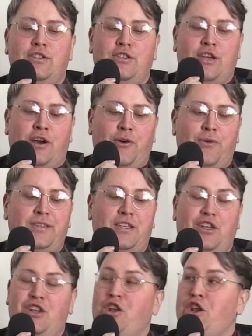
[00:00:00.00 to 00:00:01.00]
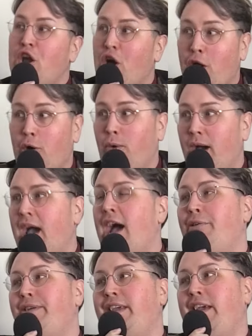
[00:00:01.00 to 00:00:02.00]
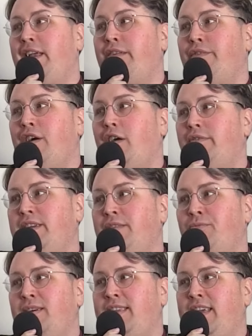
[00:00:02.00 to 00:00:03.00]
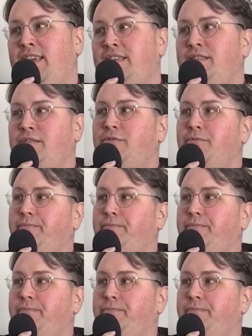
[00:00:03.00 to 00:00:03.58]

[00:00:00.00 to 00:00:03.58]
Don't know how to get involved in what they can do.